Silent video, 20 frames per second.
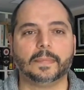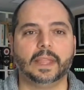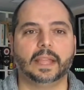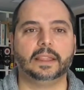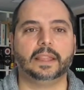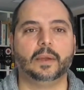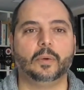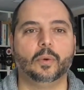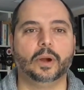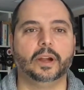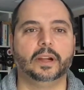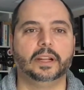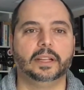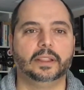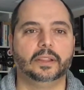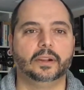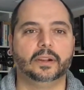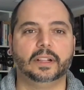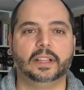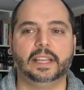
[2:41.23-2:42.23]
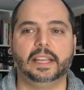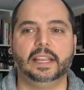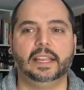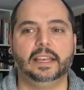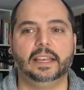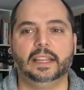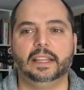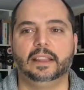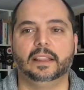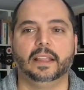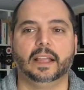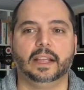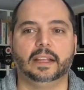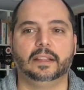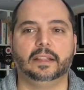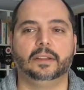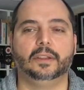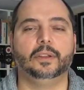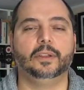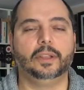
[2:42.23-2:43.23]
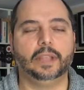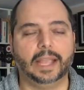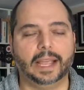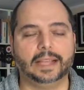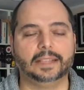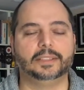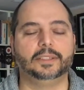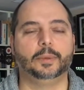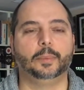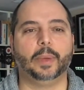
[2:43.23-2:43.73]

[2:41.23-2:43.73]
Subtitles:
and they work, and they're clean, and yes,